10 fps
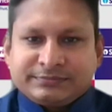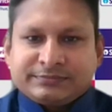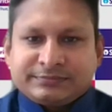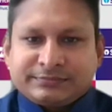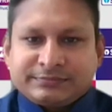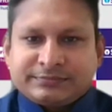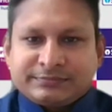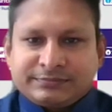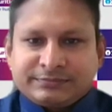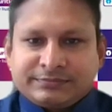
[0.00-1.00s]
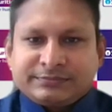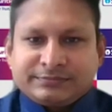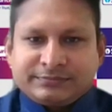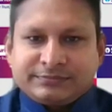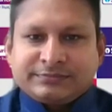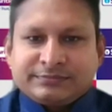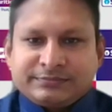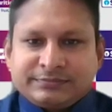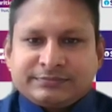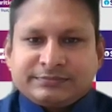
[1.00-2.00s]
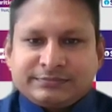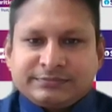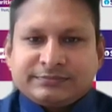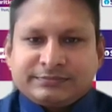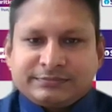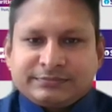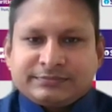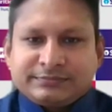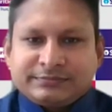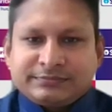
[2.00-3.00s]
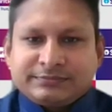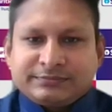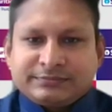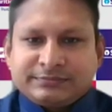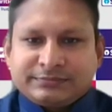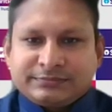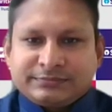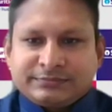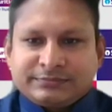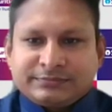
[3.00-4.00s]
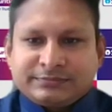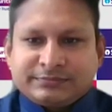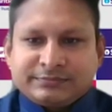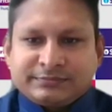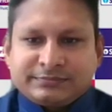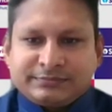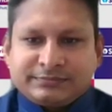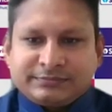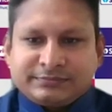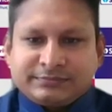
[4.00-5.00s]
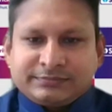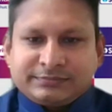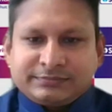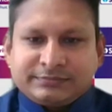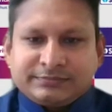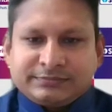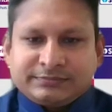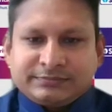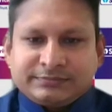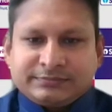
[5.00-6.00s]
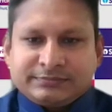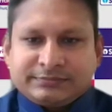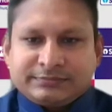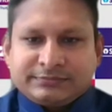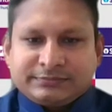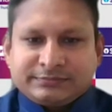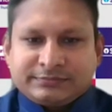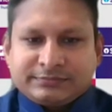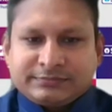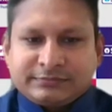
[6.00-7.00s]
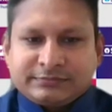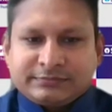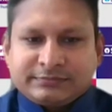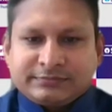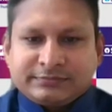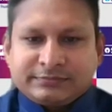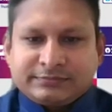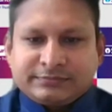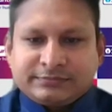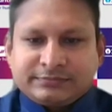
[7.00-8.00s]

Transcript: No words are spoken by the person on screen.